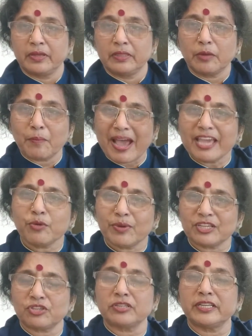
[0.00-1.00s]
Now my
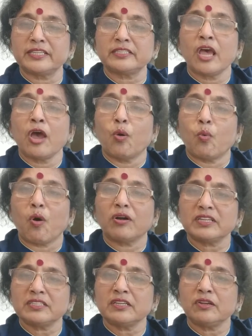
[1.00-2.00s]
question is,
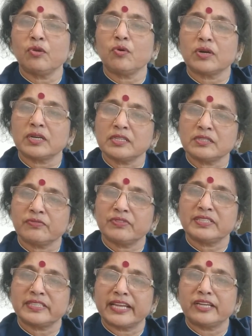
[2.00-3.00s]
what is the locus of the
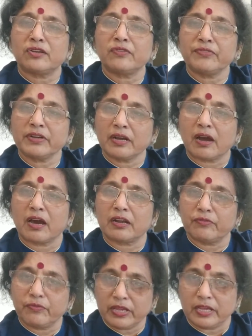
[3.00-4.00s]
center of a car
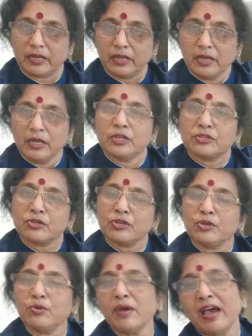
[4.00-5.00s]
wheel? So
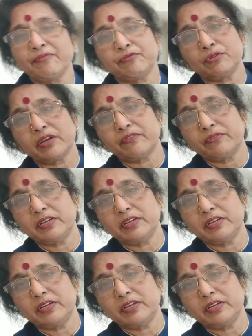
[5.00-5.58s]
you have to give the